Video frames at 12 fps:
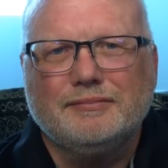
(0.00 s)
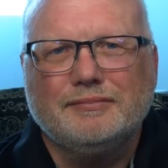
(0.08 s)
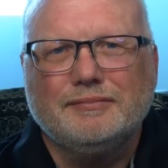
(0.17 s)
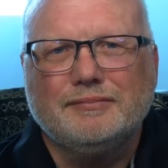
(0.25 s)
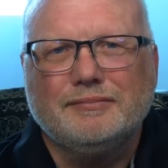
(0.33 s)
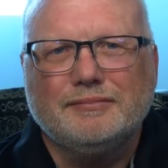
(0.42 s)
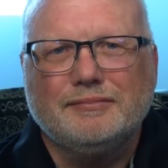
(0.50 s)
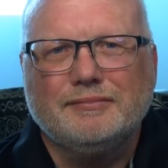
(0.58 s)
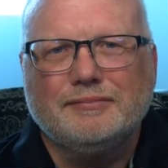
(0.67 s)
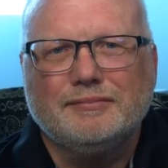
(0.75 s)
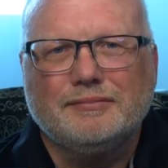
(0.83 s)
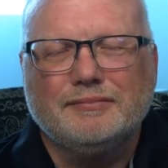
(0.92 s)

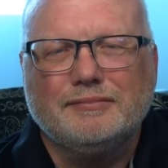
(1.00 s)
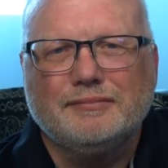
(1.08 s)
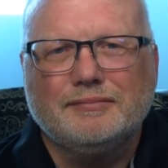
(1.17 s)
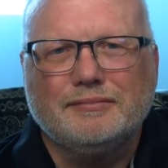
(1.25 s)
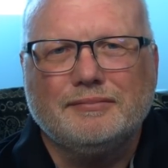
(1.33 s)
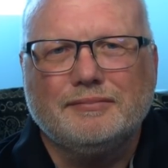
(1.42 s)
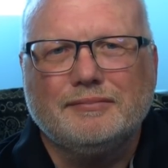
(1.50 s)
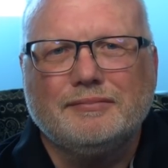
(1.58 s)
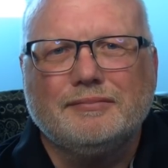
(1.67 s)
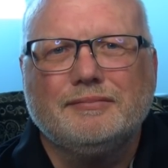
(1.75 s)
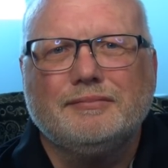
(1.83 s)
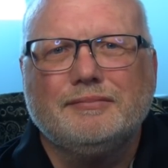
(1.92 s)

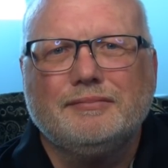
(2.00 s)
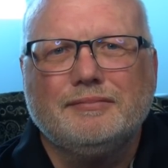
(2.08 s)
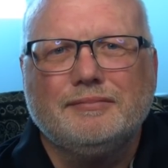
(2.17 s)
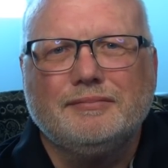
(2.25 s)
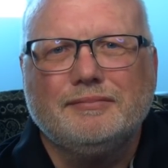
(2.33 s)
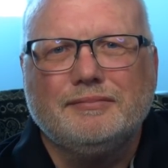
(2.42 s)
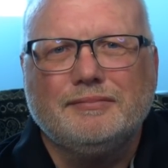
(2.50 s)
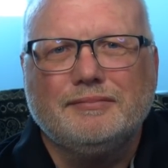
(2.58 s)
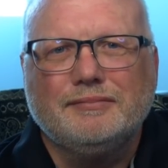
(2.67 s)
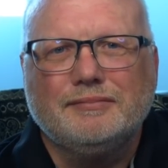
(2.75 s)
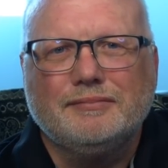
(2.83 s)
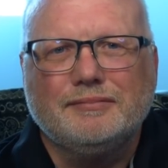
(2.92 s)

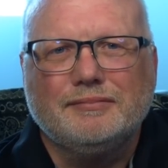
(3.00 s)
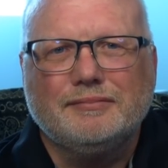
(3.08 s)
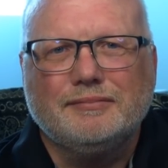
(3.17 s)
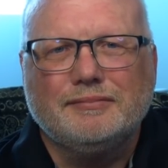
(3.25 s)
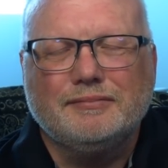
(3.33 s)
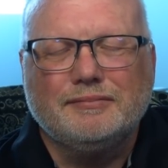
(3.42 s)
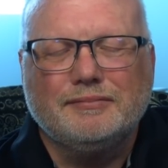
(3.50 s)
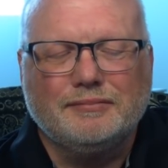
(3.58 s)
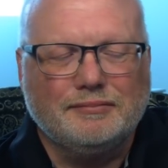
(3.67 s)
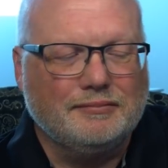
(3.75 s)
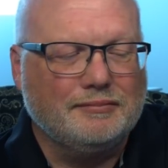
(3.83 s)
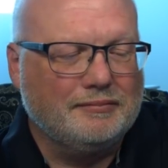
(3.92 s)

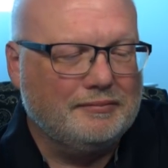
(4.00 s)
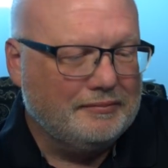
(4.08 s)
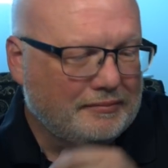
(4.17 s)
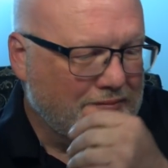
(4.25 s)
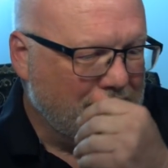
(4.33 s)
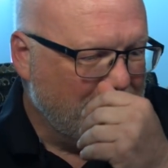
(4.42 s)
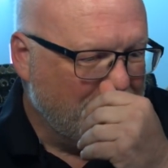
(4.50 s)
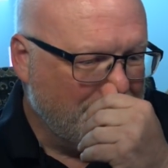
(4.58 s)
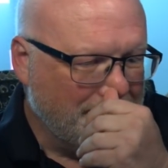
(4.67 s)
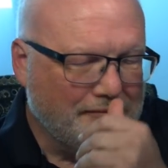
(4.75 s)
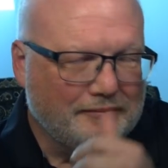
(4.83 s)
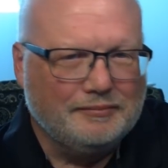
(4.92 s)

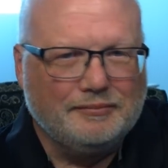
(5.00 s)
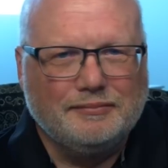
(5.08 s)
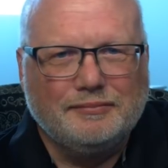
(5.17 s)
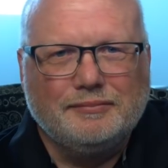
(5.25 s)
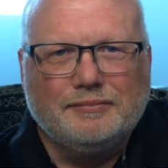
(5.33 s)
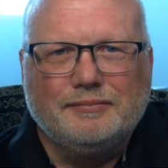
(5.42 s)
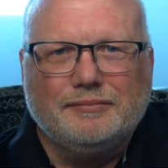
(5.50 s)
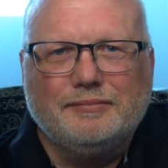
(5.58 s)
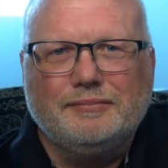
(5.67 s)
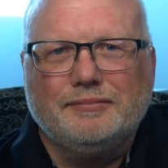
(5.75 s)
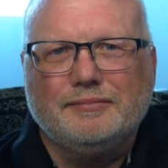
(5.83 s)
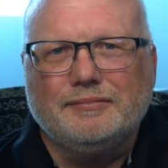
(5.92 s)

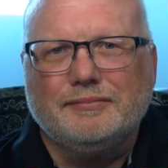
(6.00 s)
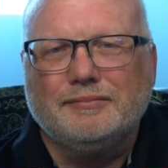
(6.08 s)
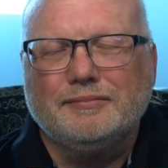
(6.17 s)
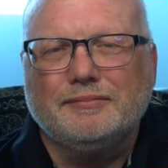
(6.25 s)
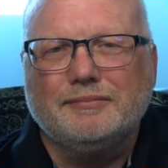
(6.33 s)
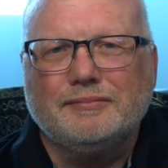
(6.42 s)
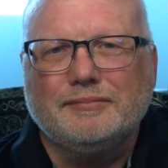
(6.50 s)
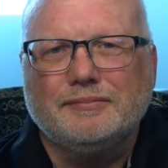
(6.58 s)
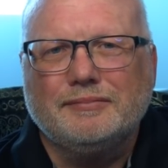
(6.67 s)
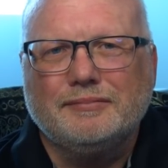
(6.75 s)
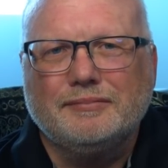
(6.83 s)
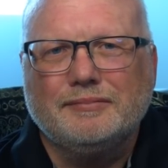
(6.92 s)

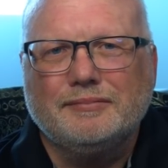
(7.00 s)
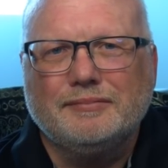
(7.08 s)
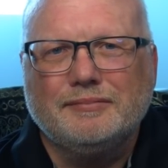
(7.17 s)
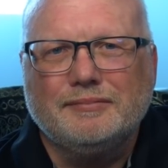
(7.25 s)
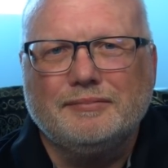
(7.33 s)
No words are spoken by the person on screen.